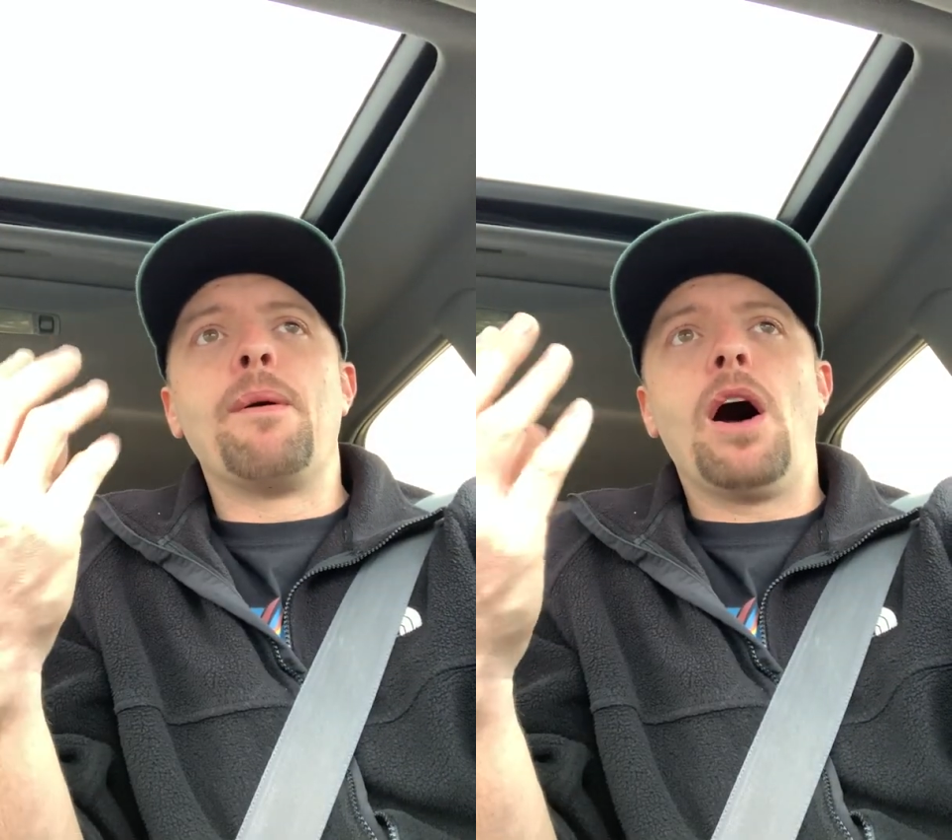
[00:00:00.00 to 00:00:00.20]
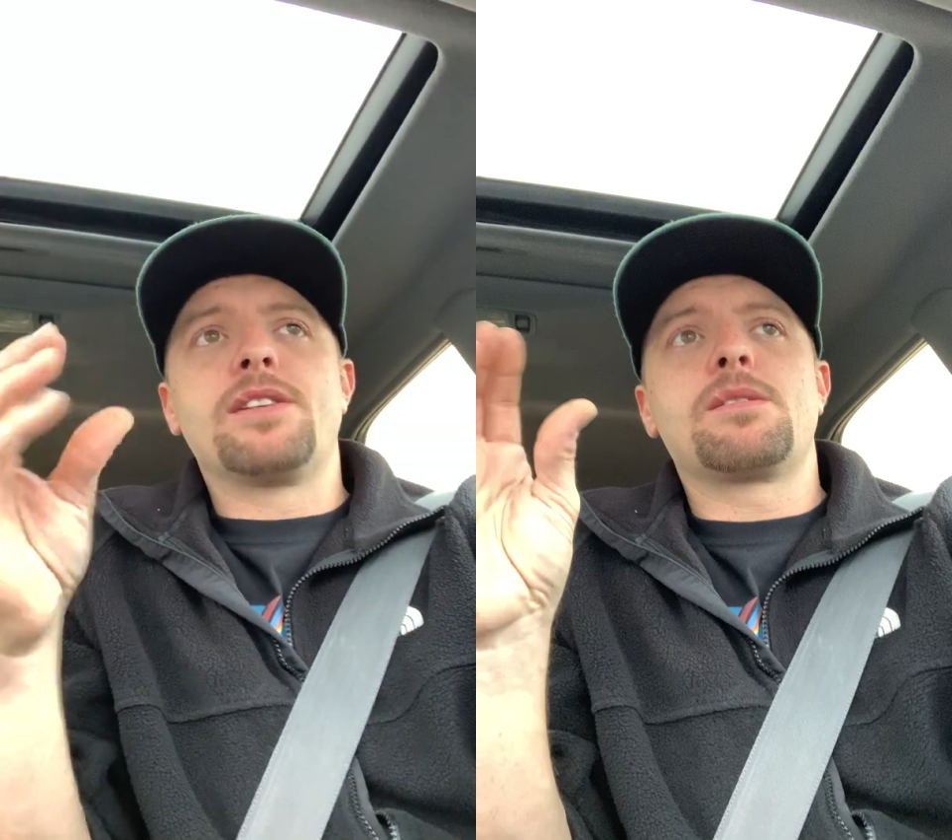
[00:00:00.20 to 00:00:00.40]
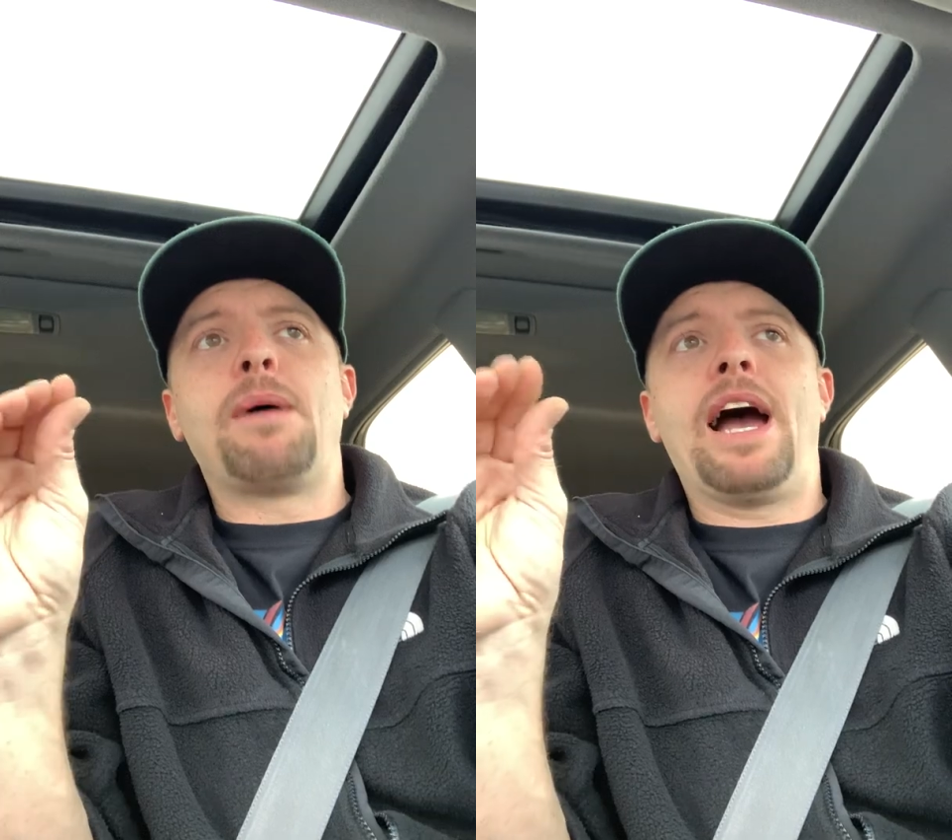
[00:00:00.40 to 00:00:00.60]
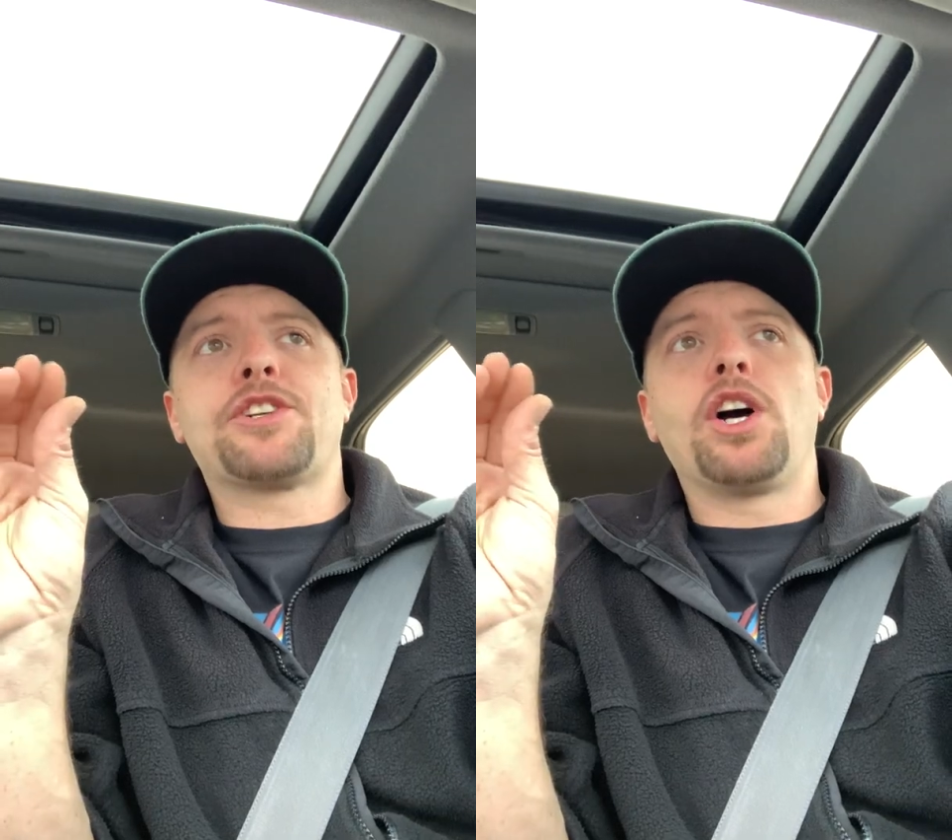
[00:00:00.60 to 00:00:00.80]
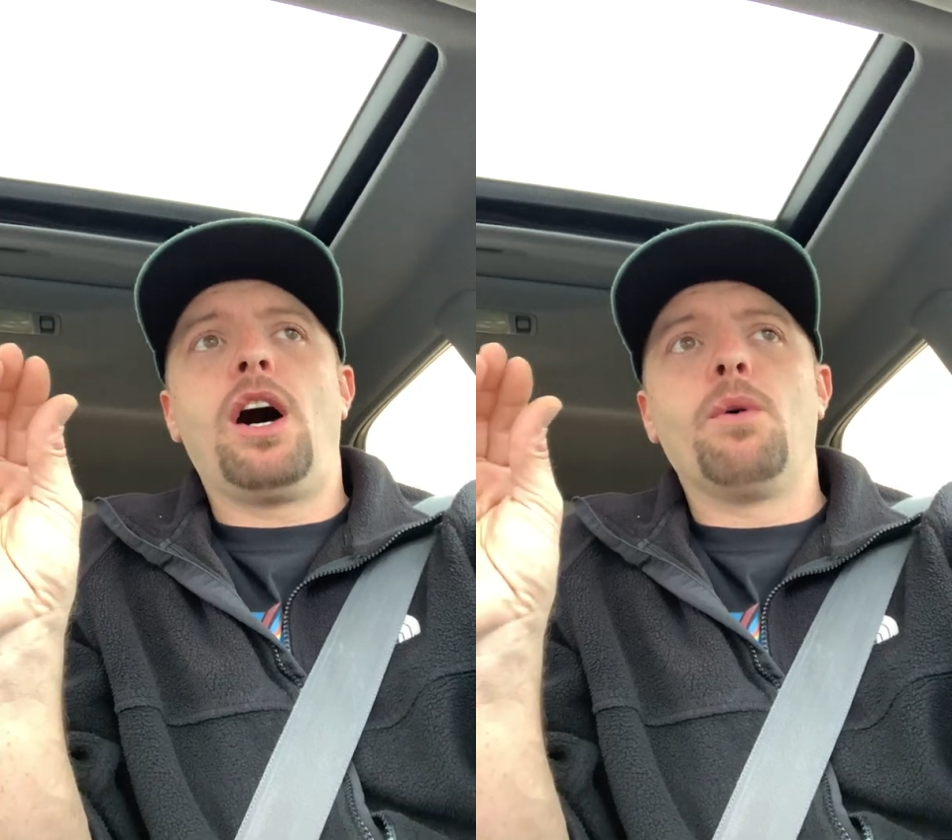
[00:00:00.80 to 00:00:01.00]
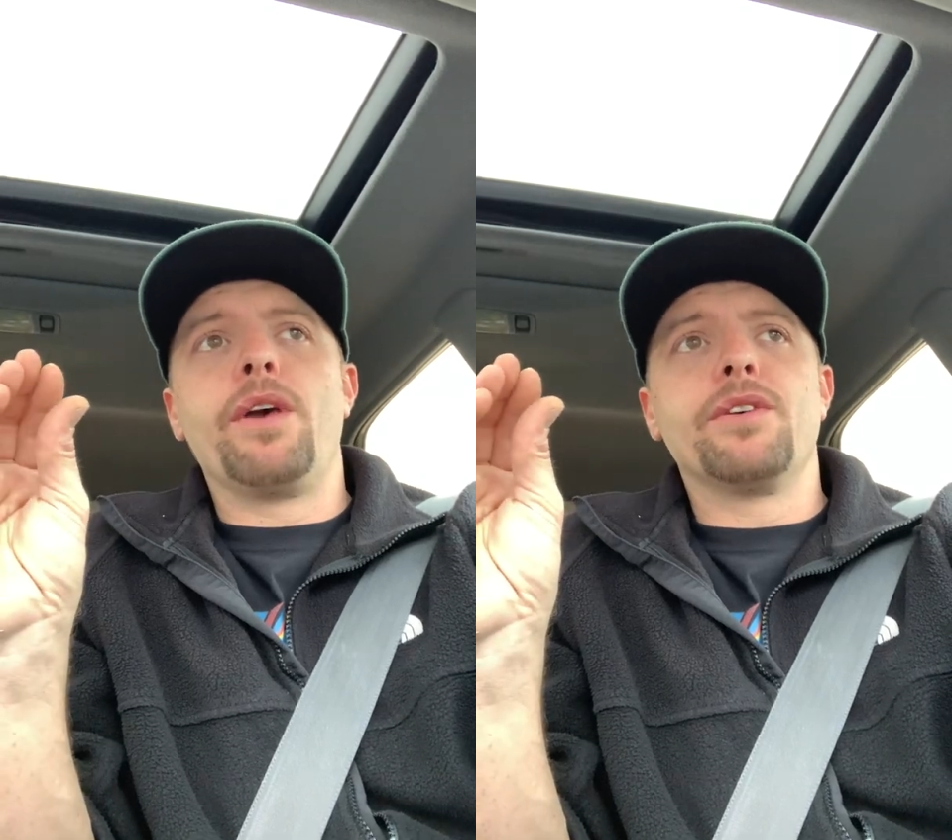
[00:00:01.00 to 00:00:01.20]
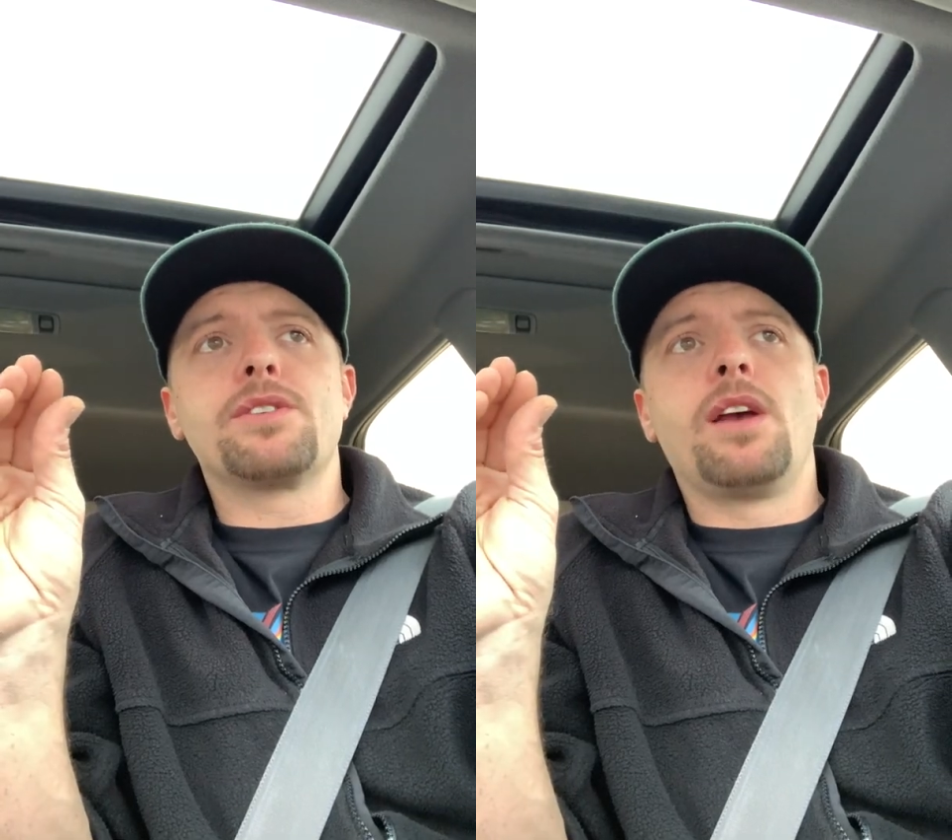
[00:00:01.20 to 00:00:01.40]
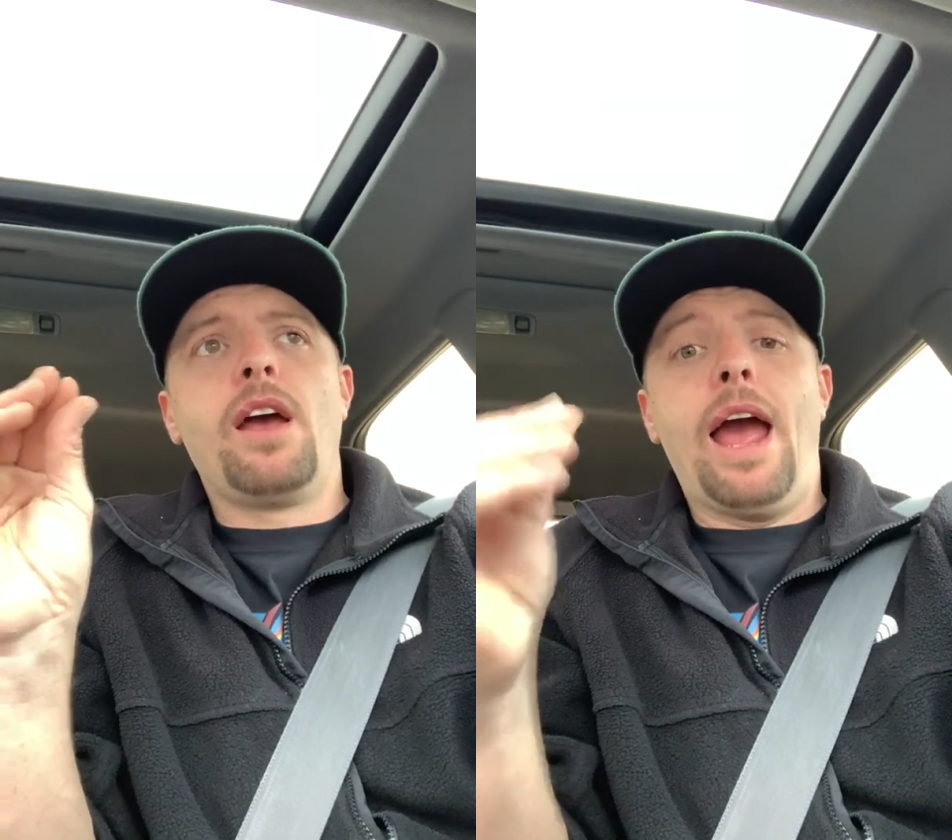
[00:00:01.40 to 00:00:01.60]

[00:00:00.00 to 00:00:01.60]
a smashed Hot Wheels